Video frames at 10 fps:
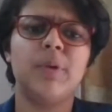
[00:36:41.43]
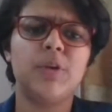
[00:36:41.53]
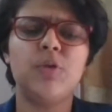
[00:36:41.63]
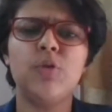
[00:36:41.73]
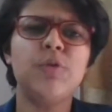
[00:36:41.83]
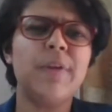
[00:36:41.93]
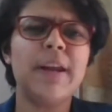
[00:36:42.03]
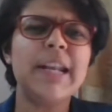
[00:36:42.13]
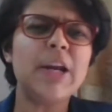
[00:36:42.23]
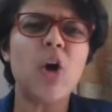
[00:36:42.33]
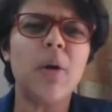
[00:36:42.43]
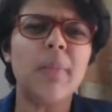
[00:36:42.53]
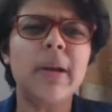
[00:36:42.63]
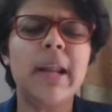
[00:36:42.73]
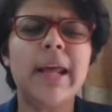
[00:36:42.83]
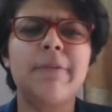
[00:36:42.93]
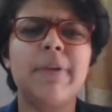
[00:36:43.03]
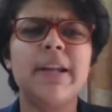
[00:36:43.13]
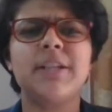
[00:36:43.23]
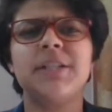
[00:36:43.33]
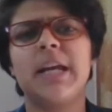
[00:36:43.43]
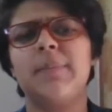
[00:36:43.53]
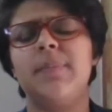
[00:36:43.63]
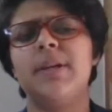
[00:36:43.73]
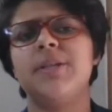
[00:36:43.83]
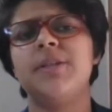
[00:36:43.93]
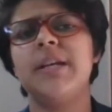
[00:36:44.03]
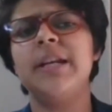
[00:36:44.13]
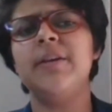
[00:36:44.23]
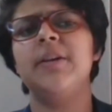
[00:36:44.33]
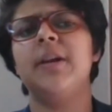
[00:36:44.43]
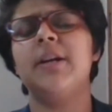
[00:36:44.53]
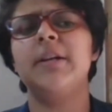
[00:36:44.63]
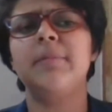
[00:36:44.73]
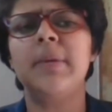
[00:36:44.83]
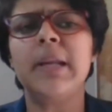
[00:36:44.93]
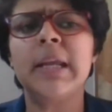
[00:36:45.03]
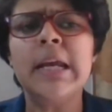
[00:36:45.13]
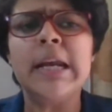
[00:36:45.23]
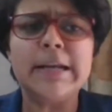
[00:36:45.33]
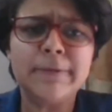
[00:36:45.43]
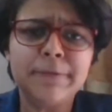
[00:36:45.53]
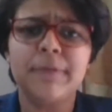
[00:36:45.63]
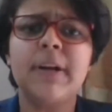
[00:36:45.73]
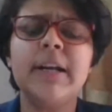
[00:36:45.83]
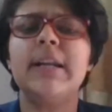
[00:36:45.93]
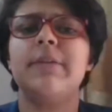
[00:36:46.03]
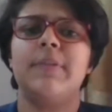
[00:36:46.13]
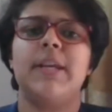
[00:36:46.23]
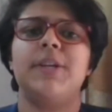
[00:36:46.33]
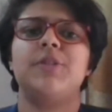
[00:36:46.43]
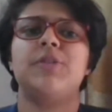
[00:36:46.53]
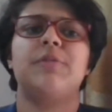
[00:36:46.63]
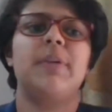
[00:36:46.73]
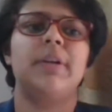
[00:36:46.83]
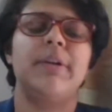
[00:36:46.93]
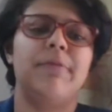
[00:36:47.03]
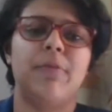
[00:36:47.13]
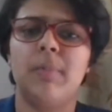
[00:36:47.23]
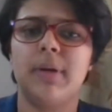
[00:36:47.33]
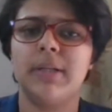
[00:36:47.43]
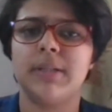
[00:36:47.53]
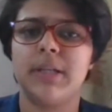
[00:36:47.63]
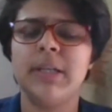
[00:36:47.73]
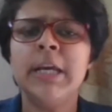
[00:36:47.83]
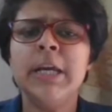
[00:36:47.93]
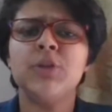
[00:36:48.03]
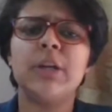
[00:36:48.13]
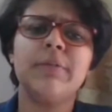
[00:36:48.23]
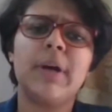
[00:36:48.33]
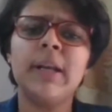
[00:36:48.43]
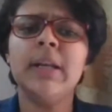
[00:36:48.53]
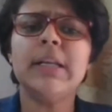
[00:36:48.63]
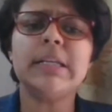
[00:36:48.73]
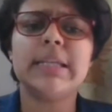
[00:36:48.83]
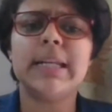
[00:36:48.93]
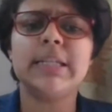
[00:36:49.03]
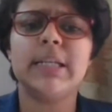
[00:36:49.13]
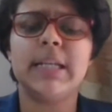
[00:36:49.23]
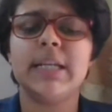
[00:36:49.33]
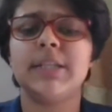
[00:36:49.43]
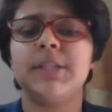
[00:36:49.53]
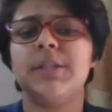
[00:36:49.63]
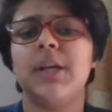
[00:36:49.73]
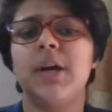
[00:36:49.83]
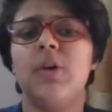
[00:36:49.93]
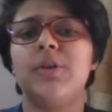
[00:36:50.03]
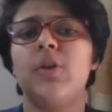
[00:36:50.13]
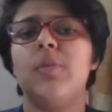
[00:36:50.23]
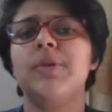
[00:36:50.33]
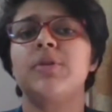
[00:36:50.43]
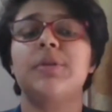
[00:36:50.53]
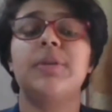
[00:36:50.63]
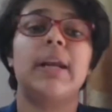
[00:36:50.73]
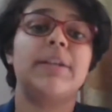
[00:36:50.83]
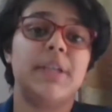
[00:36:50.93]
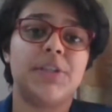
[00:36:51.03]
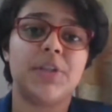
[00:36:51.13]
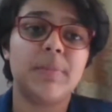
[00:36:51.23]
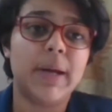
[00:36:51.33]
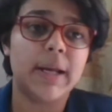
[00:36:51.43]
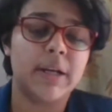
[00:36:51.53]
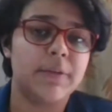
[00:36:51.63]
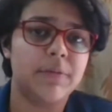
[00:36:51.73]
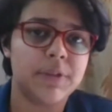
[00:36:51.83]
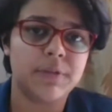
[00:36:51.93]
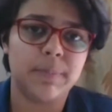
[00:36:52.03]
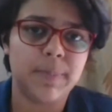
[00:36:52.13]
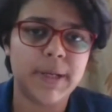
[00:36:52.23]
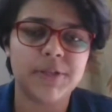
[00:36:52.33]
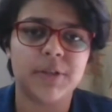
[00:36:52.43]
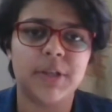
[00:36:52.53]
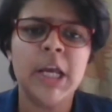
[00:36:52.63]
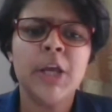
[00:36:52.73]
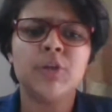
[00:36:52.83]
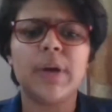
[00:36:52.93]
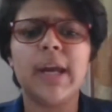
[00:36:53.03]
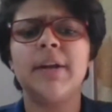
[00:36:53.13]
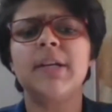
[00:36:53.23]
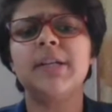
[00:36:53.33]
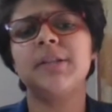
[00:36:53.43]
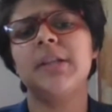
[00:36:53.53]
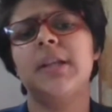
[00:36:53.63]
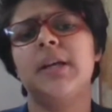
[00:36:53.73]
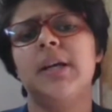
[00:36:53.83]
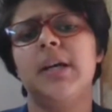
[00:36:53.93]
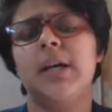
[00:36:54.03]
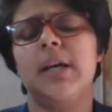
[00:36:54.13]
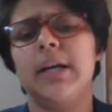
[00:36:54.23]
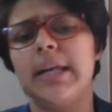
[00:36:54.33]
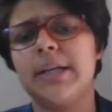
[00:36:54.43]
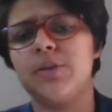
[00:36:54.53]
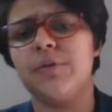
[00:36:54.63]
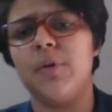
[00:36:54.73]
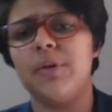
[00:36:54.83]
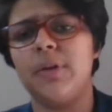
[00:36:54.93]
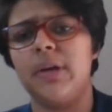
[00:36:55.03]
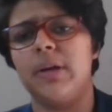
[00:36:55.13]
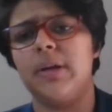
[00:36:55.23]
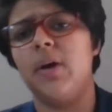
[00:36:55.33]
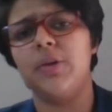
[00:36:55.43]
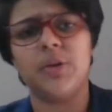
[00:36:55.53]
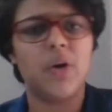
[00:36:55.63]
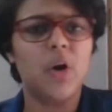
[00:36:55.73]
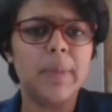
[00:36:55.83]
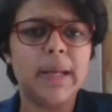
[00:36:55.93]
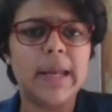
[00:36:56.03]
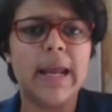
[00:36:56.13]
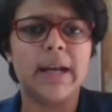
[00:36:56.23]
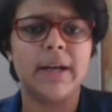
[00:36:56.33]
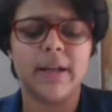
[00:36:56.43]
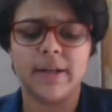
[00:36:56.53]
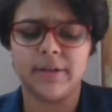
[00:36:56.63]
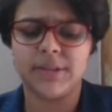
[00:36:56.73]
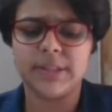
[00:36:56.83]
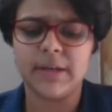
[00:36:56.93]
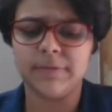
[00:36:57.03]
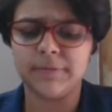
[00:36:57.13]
two fairly common and well established, irreducibly different definitions of informed consent. So, in one sense, it is the autonomous authorization by an individual patient. So, here it is in the context of autonomy and self